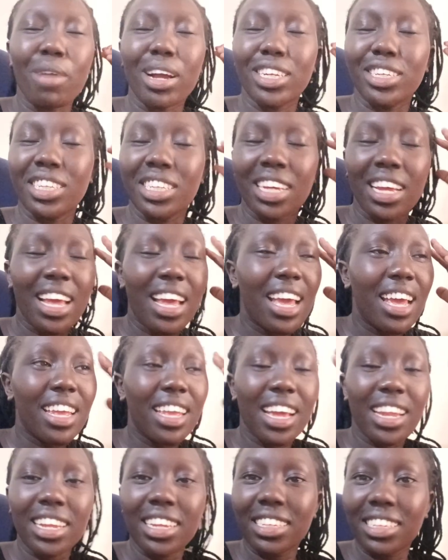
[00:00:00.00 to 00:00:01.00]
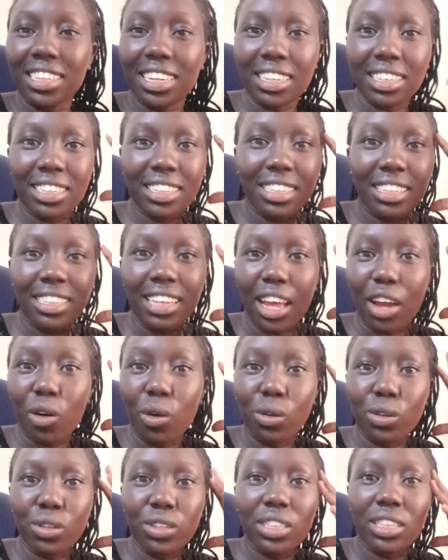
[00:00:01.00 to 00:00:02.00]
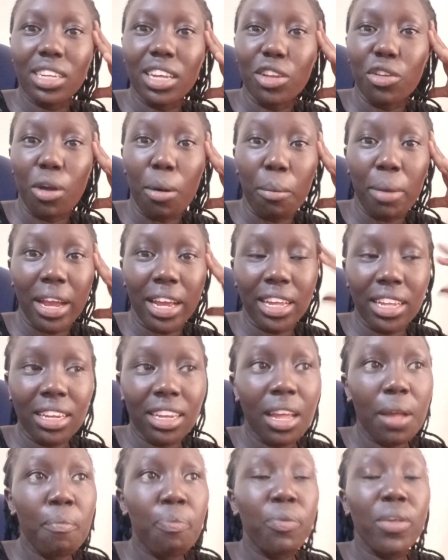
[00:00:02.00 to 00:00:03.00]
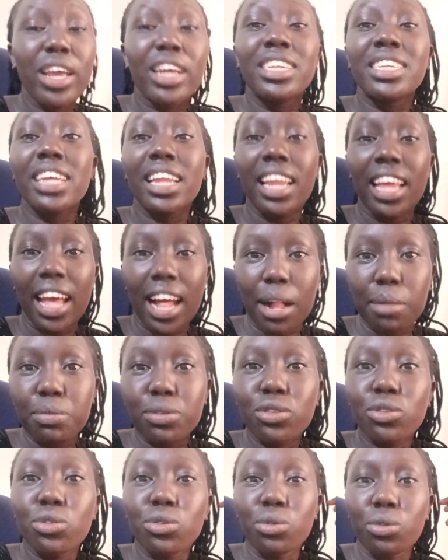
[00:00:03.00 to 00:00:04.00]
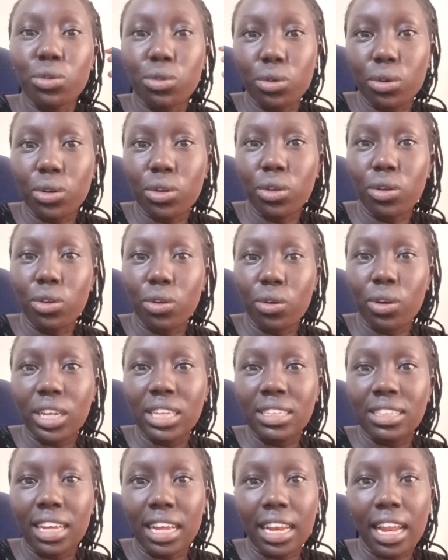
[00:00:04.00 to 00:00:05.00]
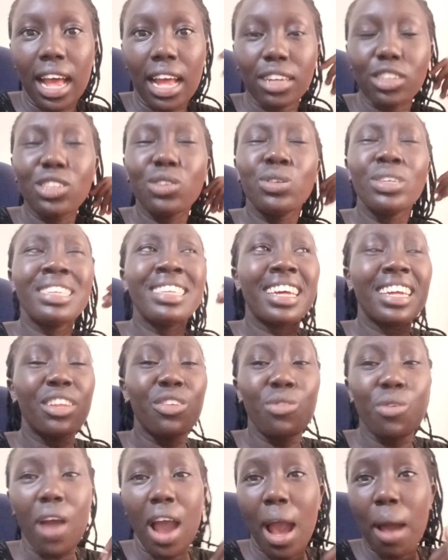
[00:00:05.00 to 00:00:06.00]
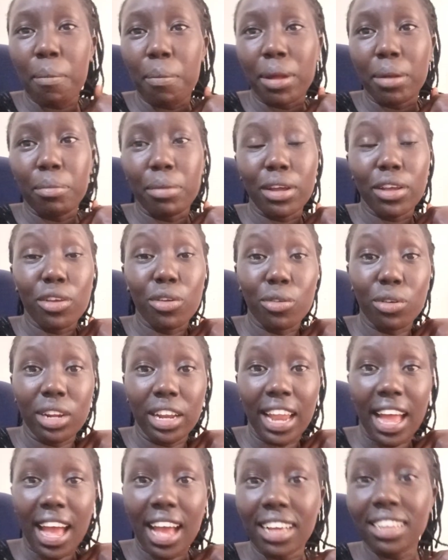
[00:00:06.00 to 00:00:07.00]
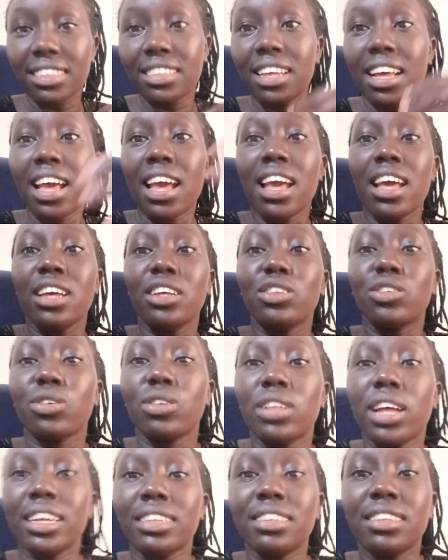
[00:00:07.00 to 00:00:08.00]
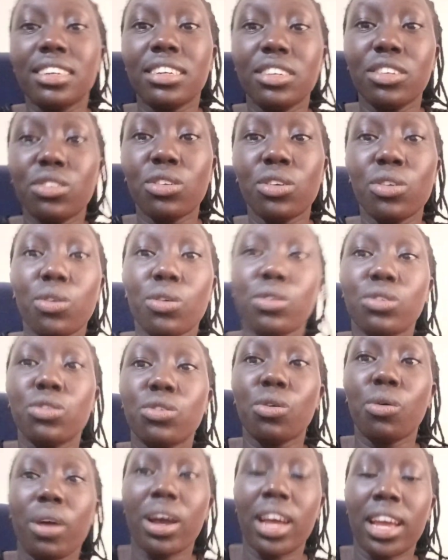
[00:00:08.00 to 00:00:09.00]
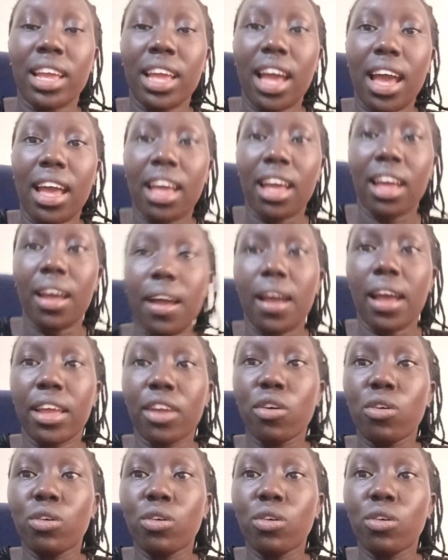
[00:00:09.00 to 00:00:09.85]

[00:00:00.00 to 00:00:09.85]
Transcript: much, yani it just cycles in your mind. It really helps to, you know, easen you up and make you relax. So that's the reason also why I